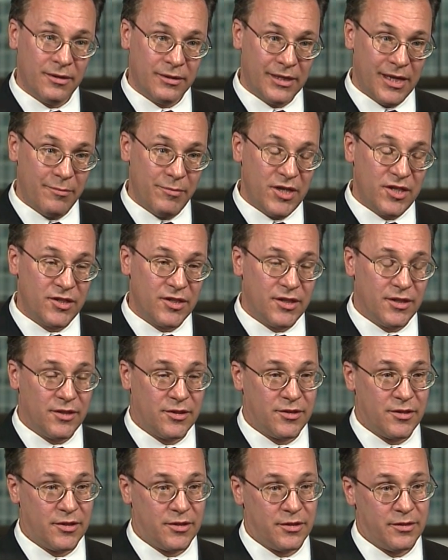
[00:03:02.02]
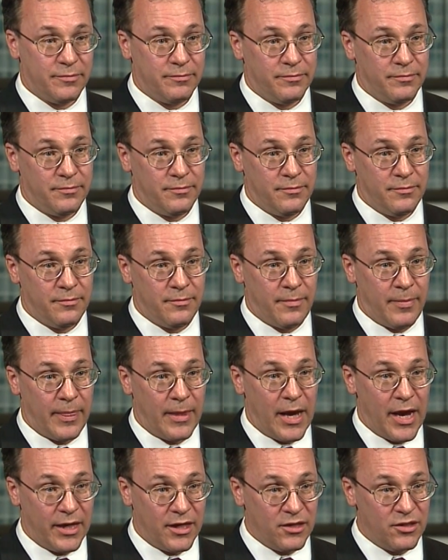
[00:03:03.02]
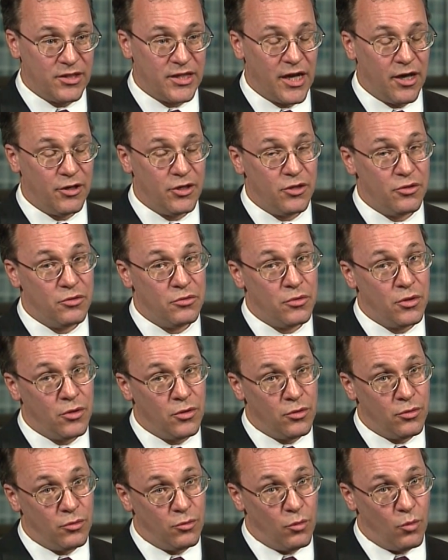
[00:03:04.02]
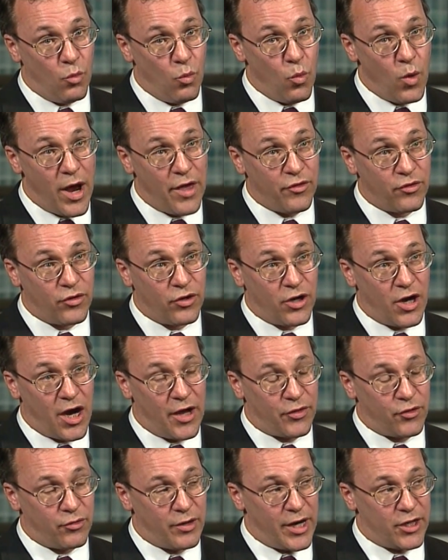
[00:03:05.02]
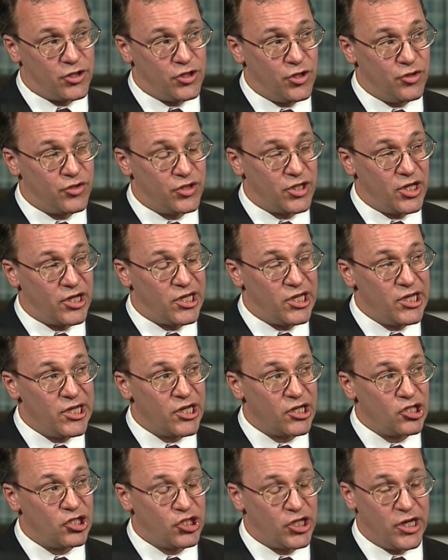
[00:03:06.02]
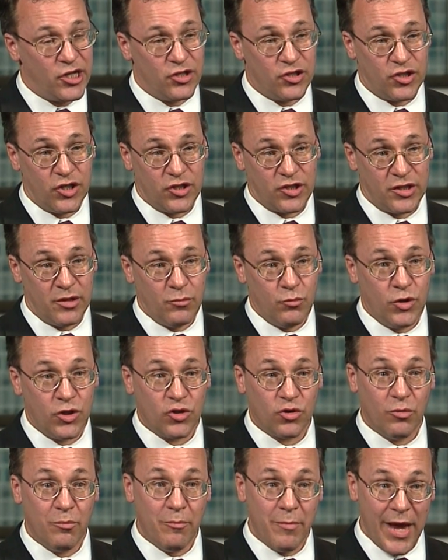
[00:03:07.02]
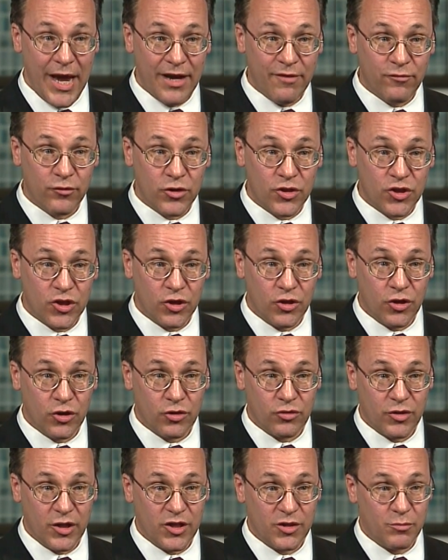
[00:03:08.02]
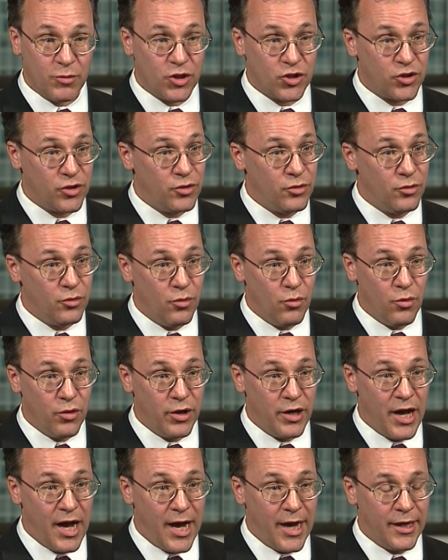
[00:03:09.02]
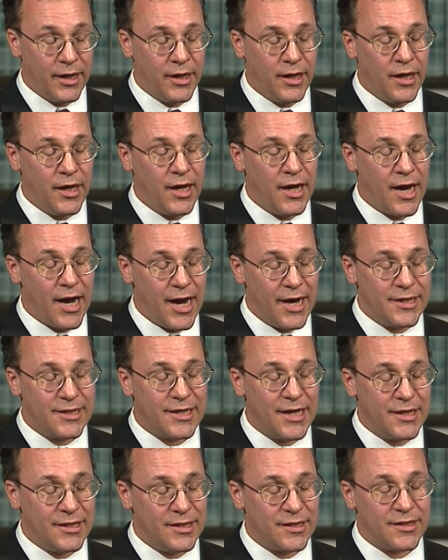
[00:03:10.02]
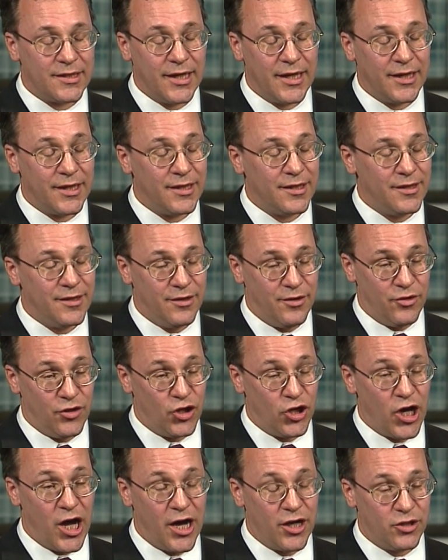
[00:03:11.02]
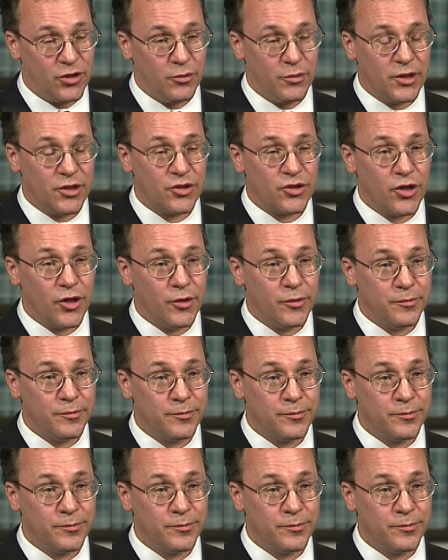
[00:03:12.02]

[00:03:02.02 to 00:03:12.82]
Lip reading: let me see the system. I can tell you whether or not they're actually using a key exchange system, which will make for a secure transmission, or not. I tend to think they're not doing so.